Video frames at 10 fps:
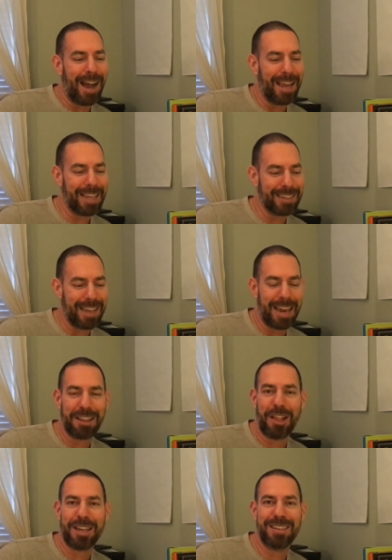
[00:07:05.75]
I get kind
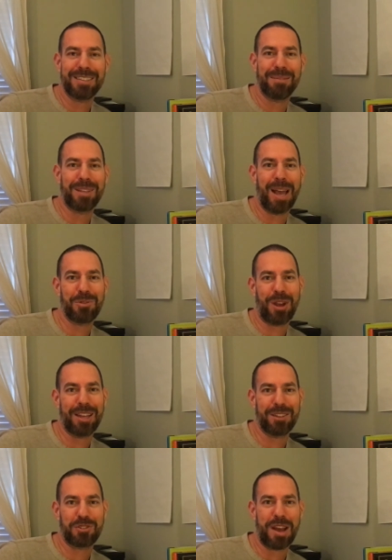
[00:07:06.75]
of lucky sometimes where I
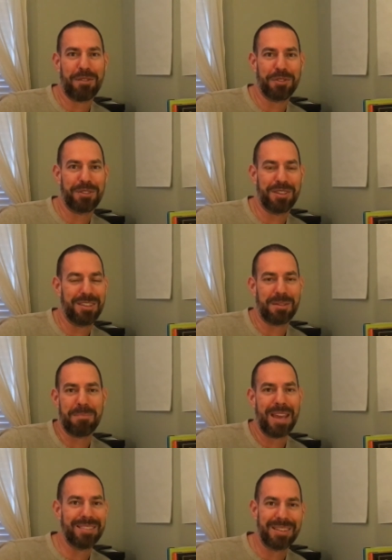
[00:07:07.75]
get to travel to these
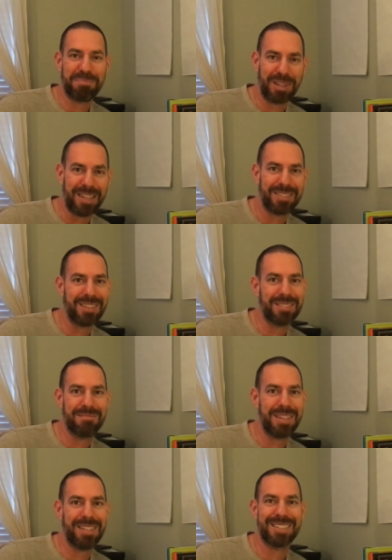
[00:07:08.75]
amazing places
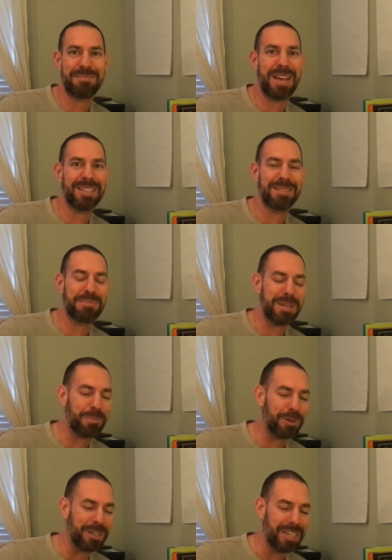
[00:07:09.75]
and meet these amazing
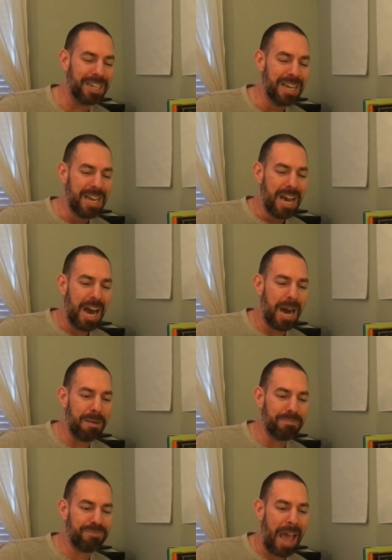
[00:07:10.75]
people, and
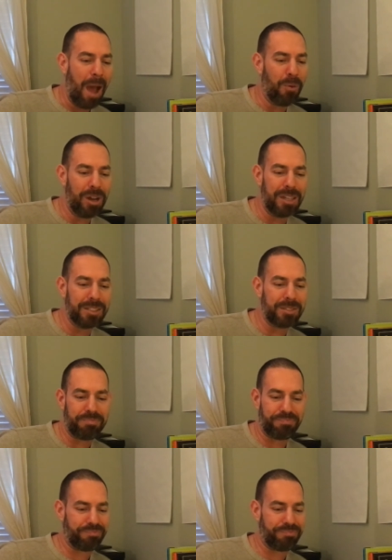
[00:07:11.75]
um, that was